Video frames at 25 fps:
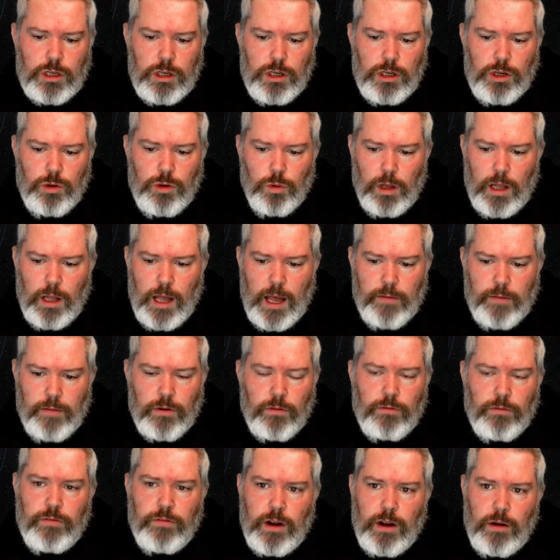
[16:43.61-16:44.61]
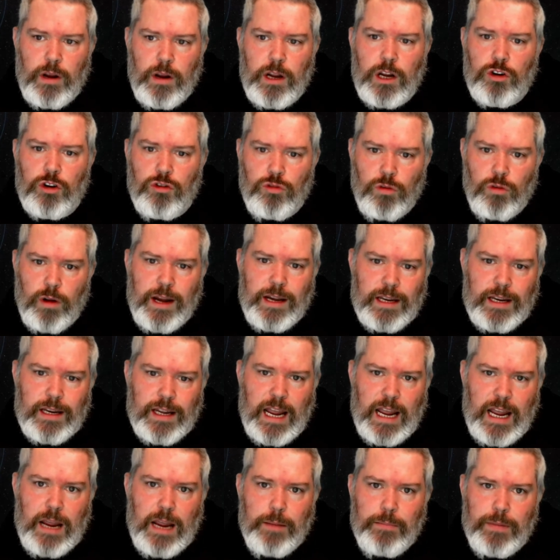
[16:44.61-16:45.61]
you will have a very great
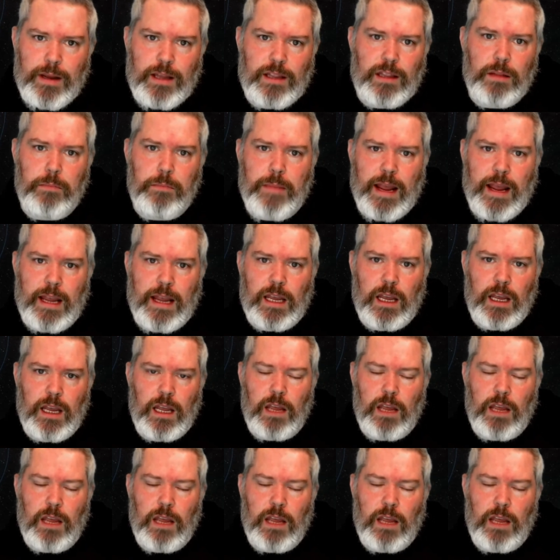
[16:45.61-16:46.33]
game in the making.